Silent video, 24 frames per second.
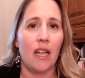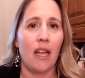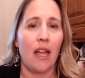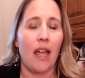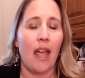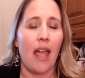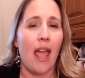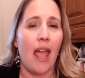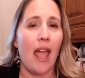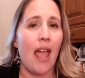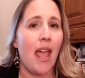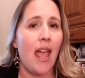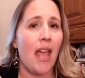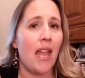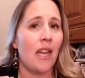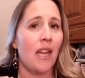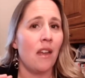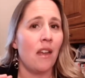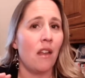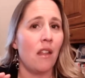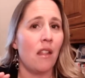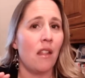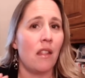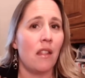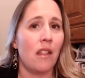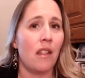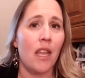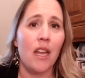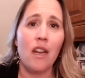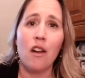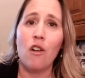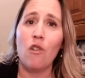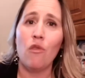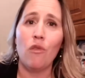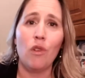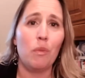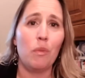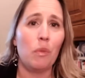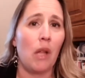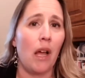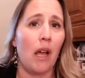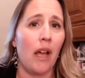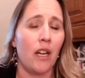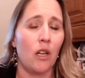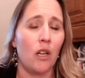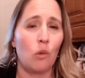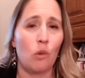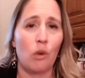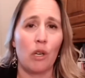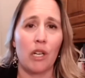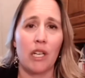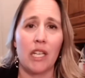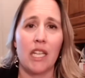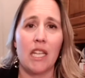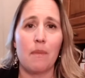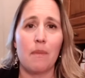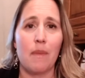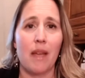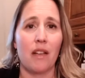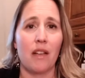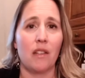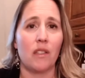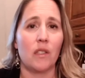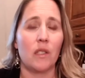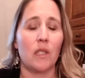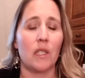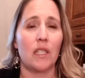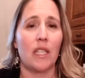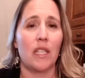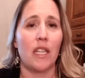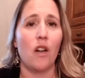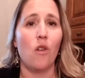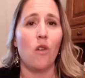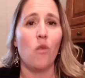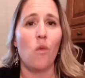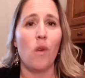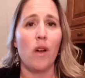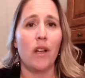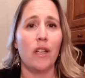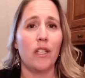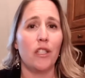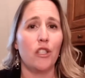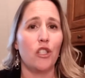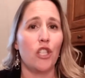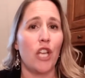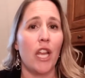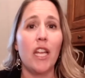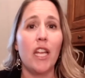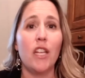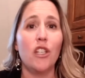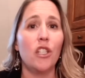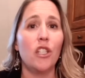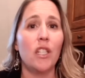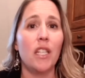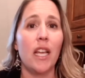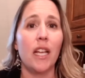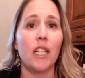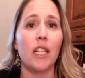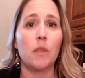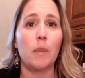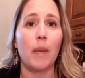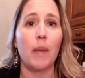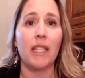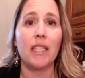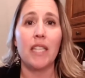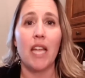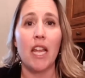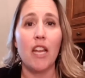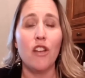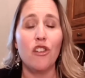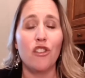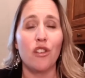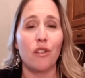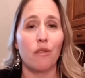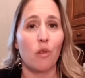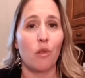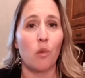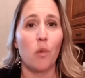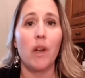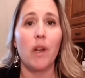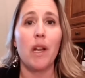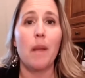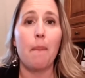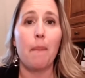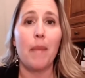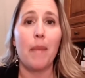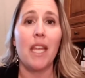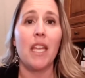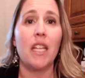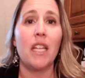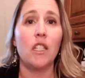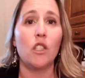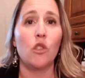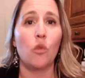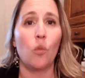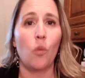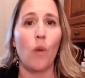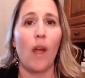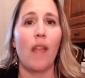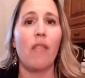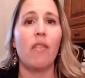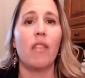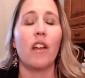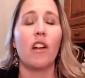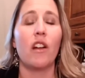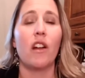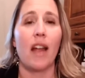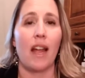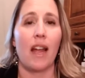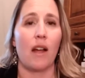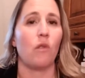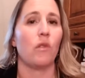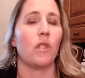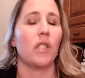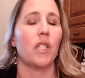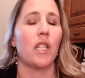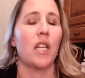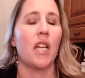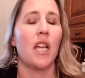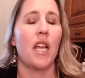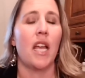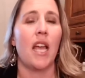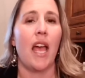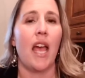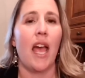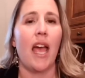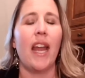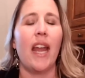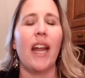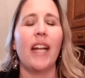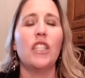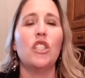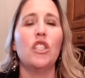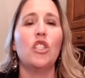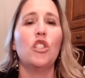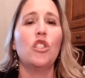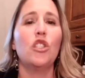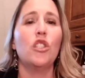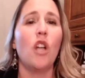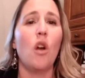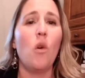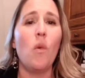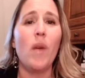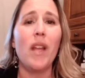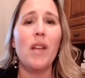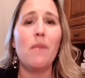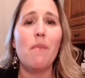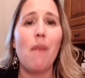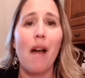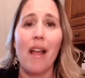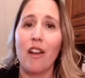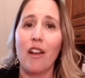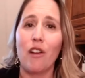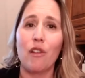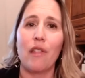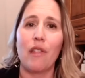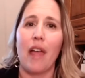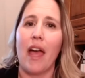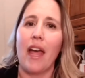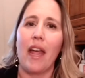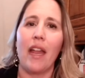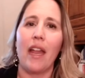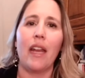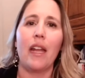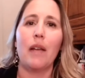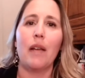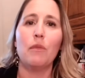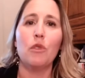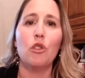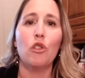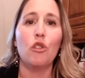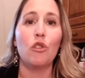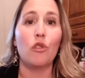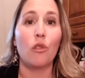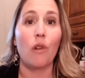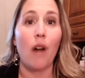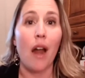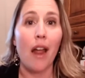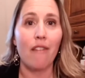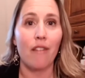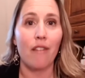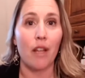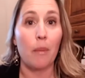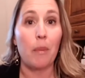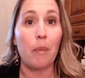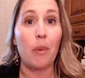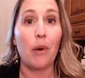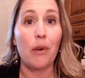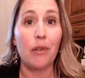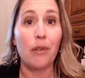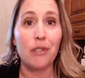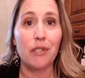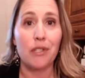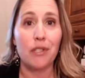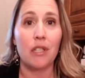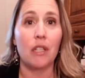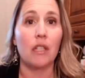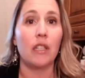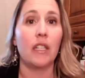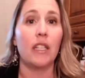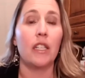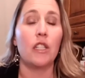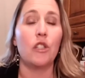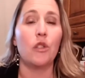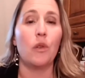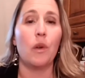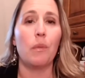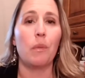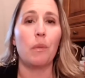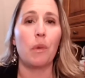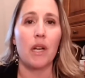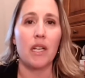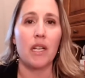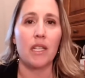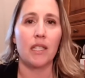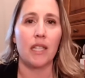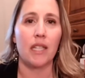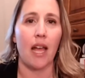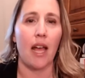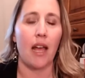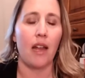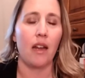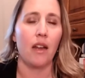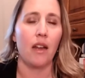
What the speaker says: And they don't reply to work emails. They don't want to change the expectation for what it means when they're out. And I so admire that, and I'm striving personally to embrace that.